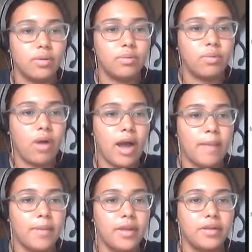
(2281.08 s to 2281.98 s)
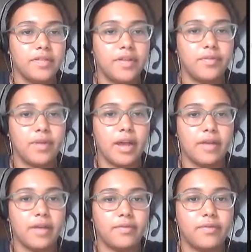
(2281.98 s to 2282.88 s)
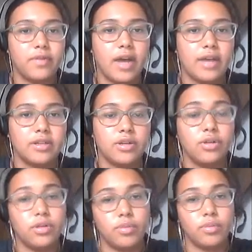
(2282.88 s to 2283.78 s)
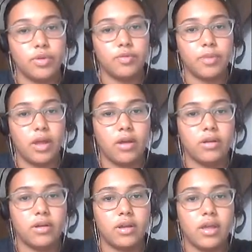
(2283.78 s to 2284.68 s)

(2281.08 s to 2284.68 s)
what happens if we add another move block